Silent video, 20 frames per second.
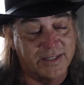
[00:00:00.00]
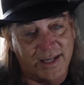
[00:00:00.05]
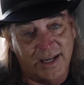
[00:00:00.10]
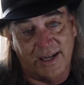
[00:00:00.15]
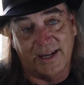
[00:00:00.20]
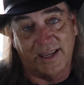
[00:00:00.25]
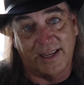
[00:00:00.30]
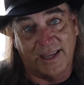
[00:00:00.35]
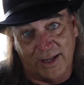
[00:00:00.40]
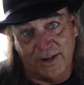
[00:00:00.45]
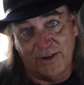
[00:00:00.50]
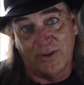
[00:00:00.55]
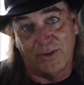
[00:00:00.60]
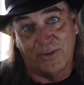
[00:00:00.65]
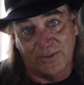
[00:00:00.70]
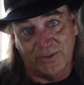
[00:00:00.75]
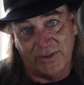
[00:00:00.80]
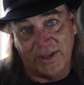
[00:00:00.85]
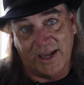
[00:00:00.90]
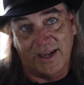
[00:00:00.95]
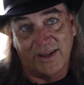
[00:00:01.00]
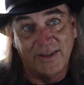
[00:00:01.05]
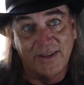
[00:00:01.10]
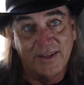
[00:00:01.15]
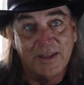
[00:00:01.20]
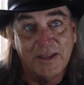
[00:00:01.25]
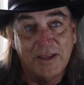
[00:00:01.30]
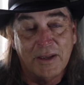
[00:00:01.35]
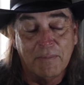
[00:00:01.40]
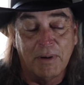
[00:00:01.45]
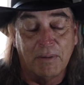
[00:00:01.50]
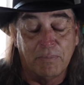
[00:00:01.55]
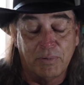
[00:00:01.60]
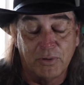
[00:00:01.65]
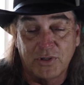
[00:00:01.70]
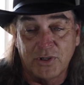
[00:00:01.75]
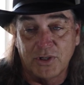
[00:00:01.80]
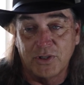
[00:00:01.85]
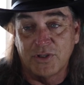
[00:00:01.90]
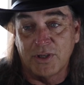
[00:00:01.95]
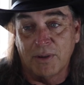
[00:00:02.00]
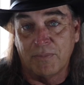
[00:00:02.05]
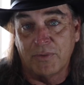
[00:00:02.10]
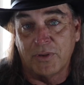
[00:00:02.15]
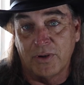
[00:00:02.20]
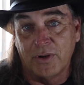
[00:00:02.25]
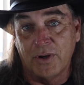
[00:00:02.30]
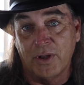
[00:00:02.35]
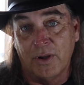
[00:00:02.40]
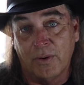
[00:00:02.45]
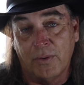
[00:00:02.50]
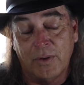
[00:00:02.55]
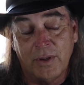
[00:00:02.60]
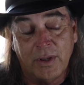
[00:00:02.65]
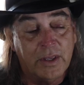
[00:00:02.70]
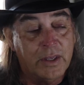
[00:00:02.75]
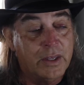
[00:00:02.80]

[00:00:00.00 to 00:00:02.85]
It's kind of getting old now, but pushing something new.